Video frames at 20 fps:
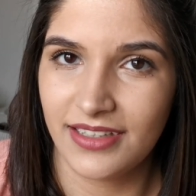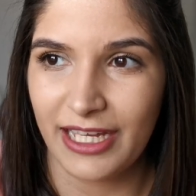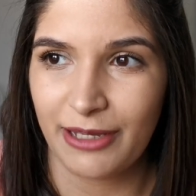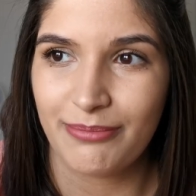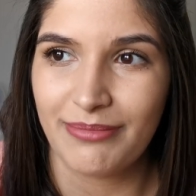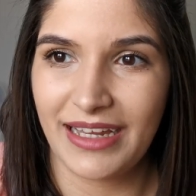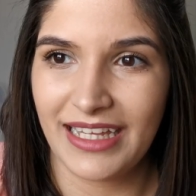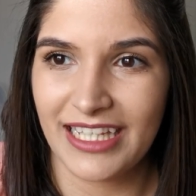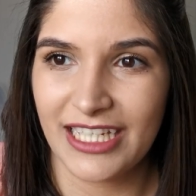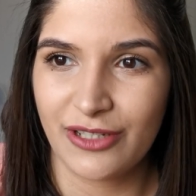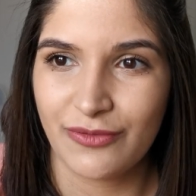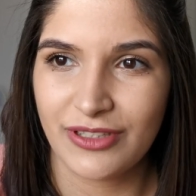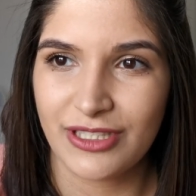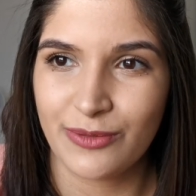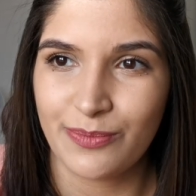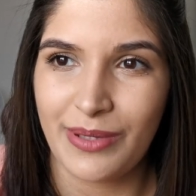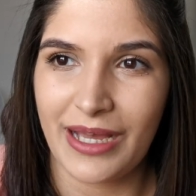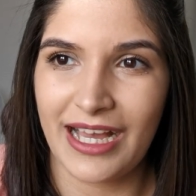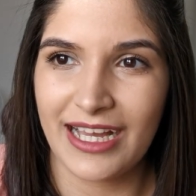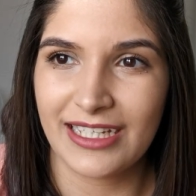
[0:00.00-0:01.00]
Like my
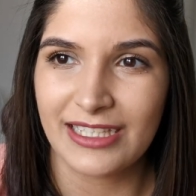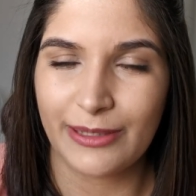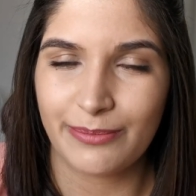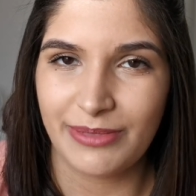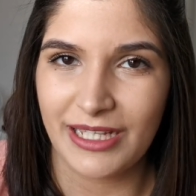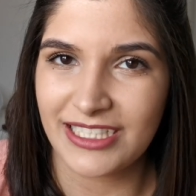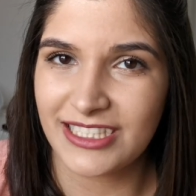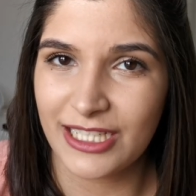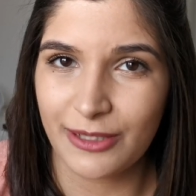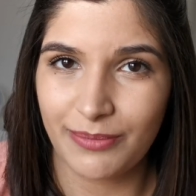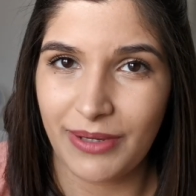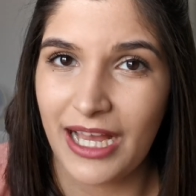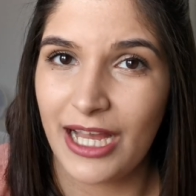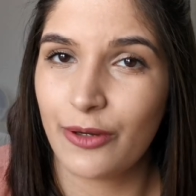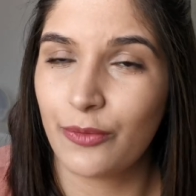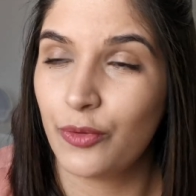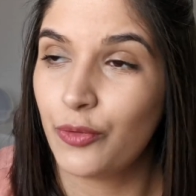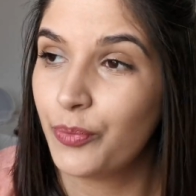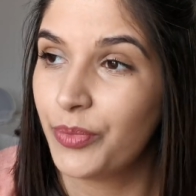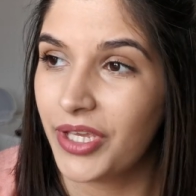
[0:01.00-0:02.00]
liquids bag, the plastic
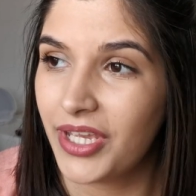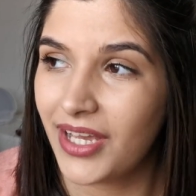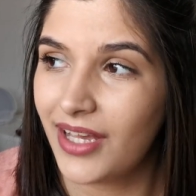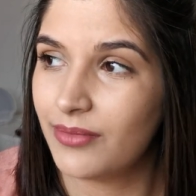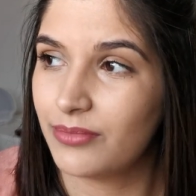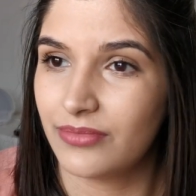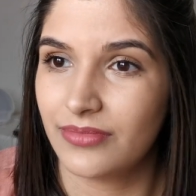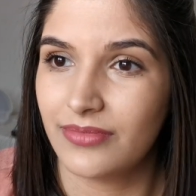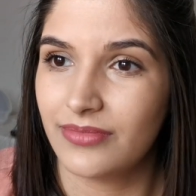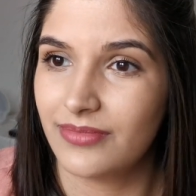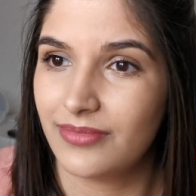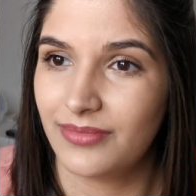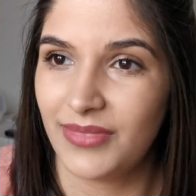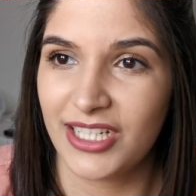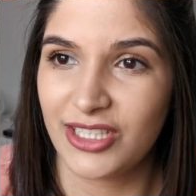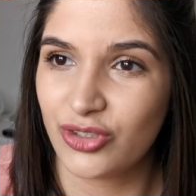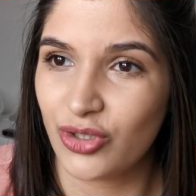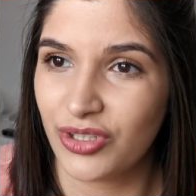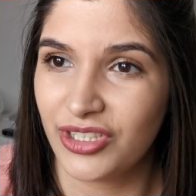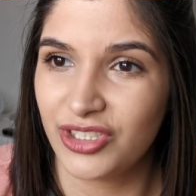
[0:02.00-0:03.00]
bag will become
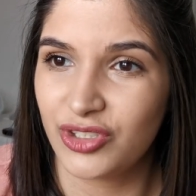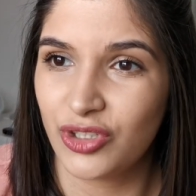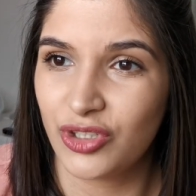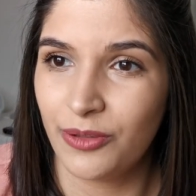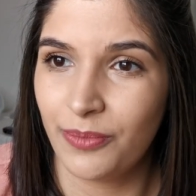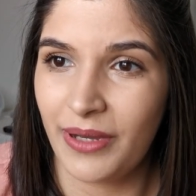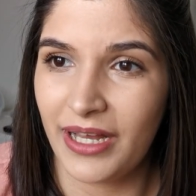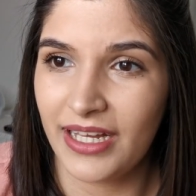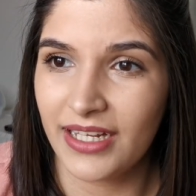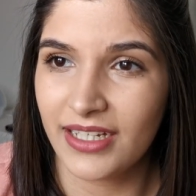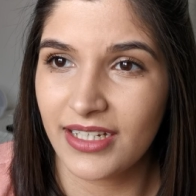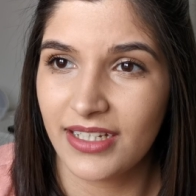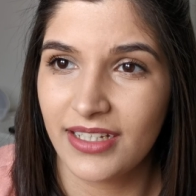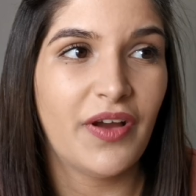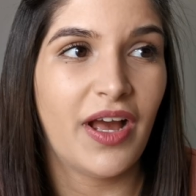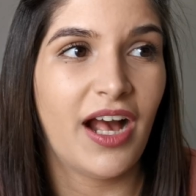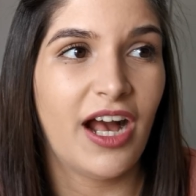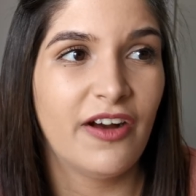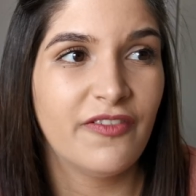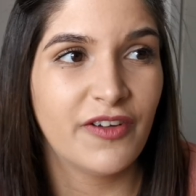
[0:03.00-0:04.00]
my toiletry bag.
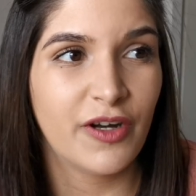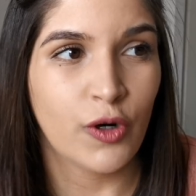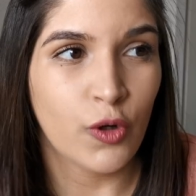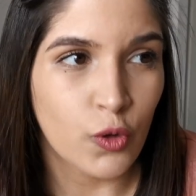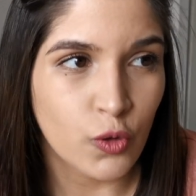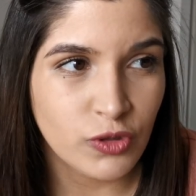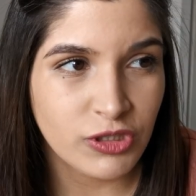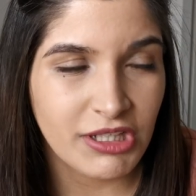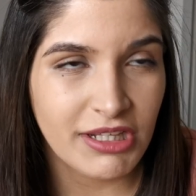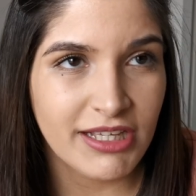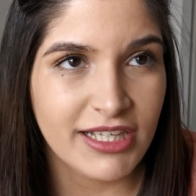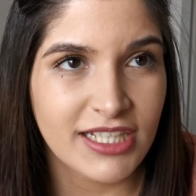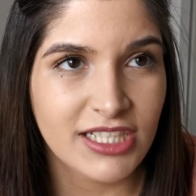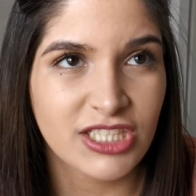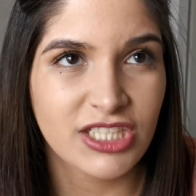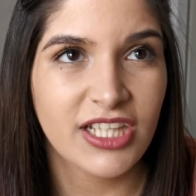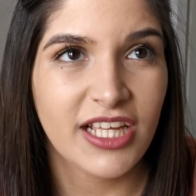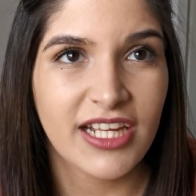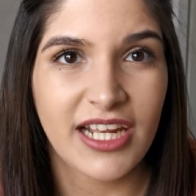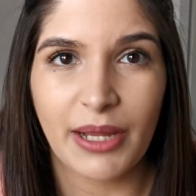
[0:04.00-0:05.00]
If I have a whole
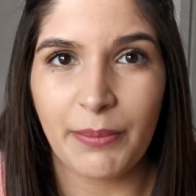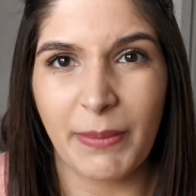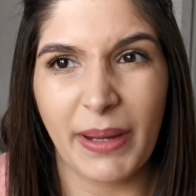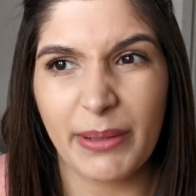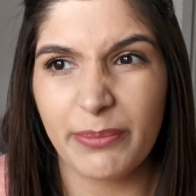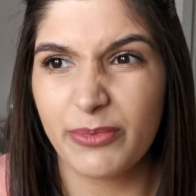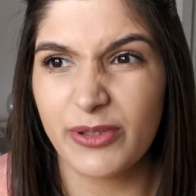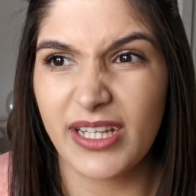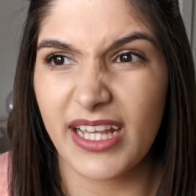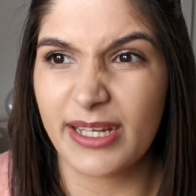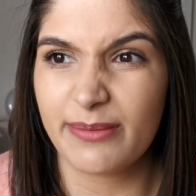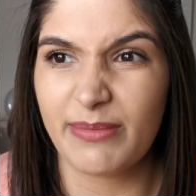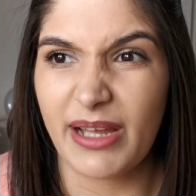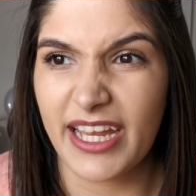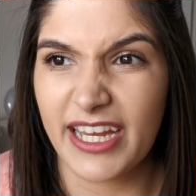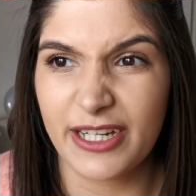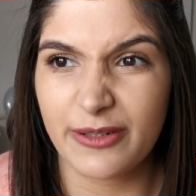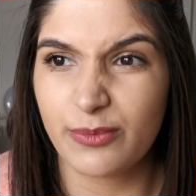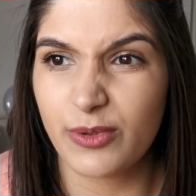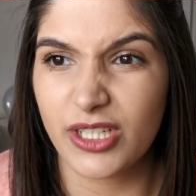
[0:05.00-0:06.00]
luggage, then I might put like
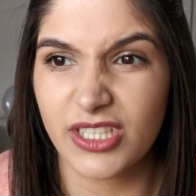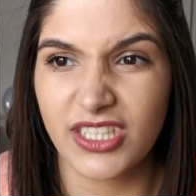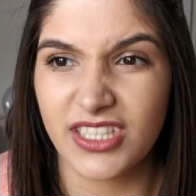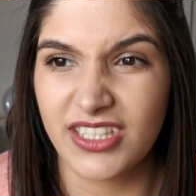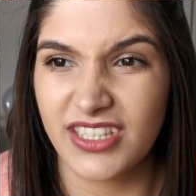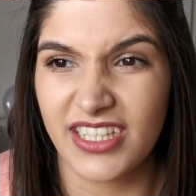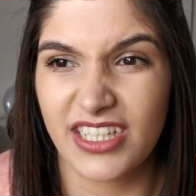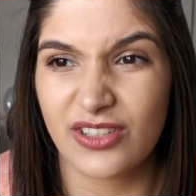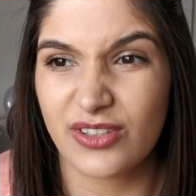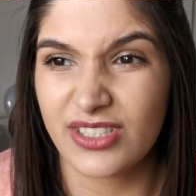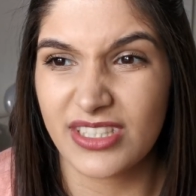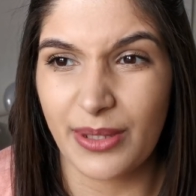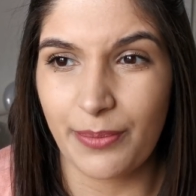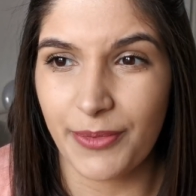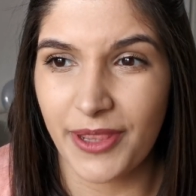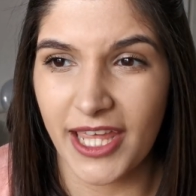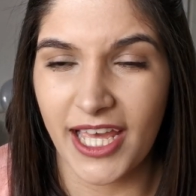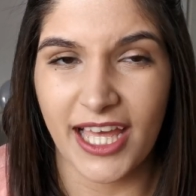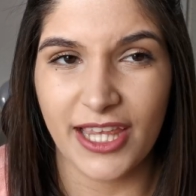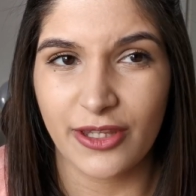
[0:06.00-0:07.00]
my hairbrush in there or
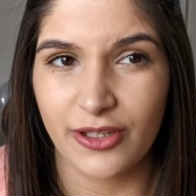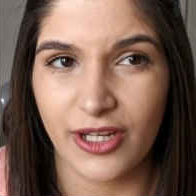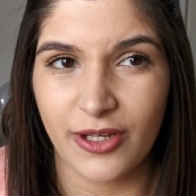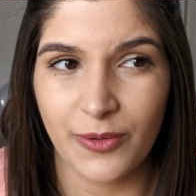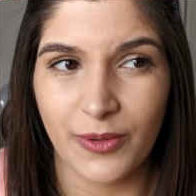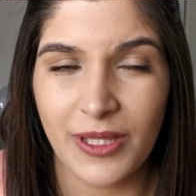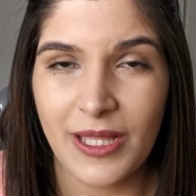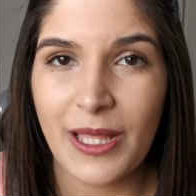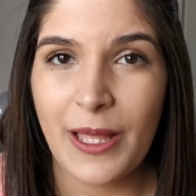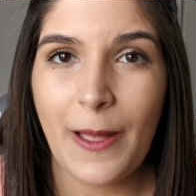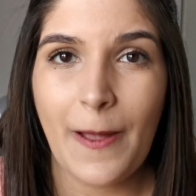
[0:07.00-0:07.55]
something, I don't know.